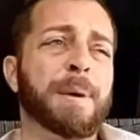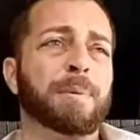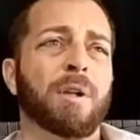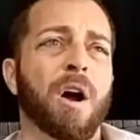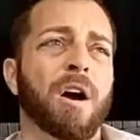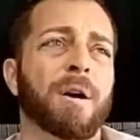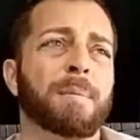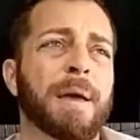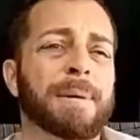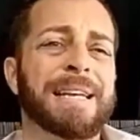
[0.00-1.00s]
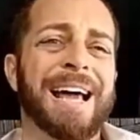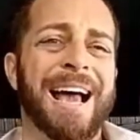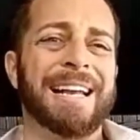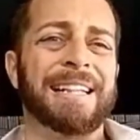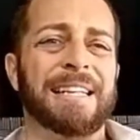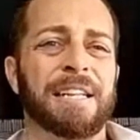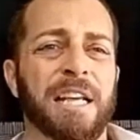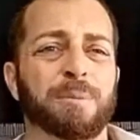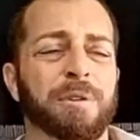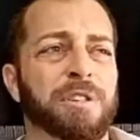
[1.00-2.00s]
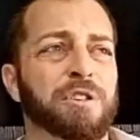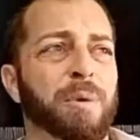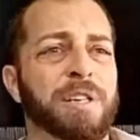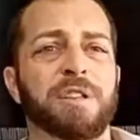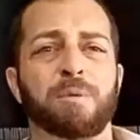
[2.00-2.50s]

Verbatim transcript: people are maybe not in the desperate situation